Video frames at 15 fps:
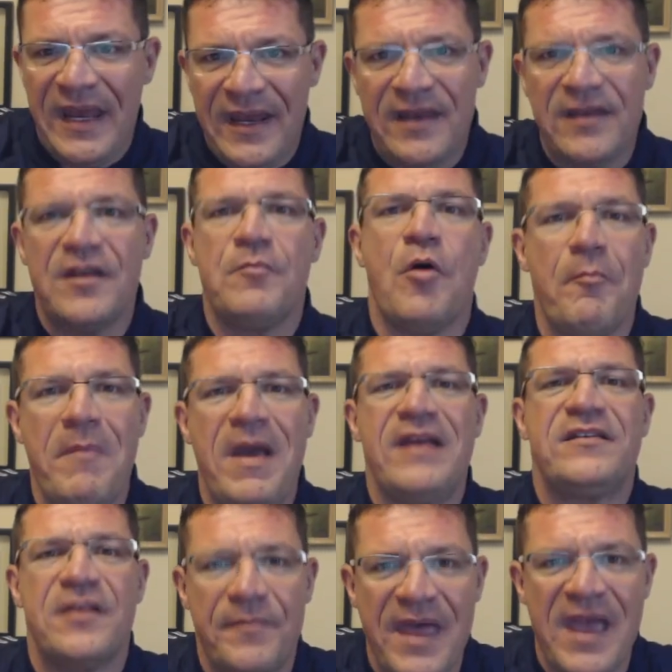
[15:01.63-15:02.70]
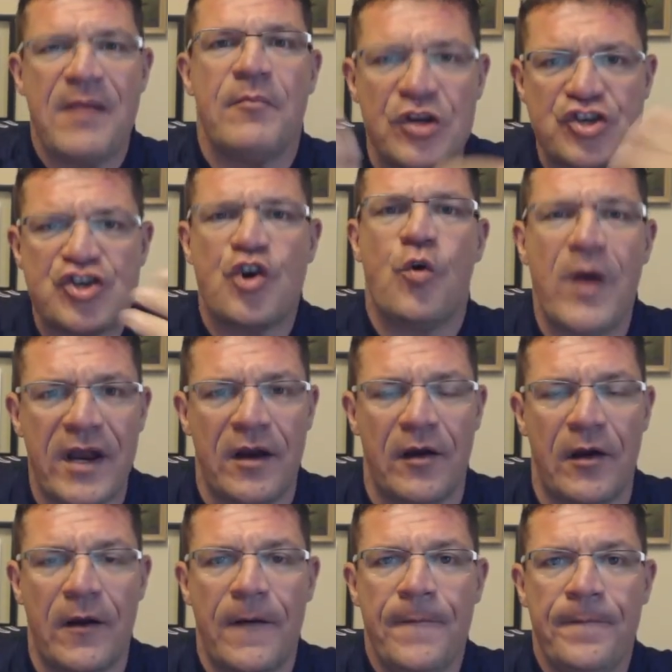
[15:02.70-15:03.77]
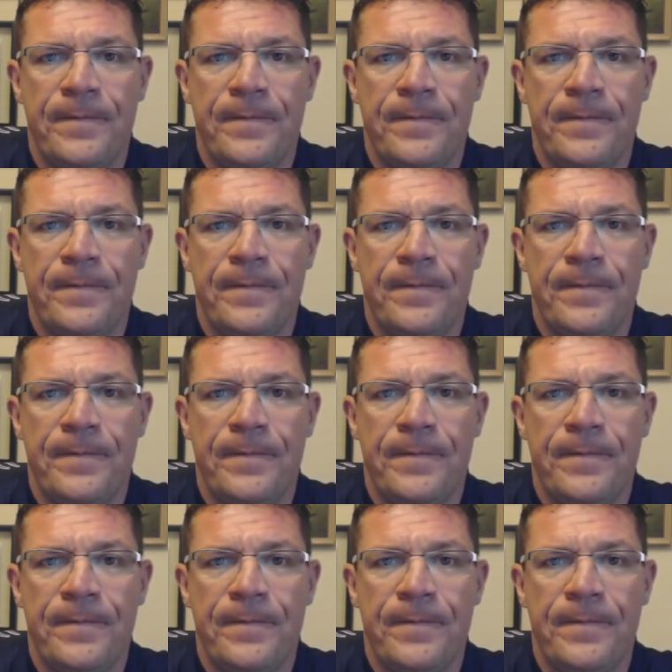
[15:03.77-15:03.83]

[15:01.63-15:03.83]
get into momentum that much quicker.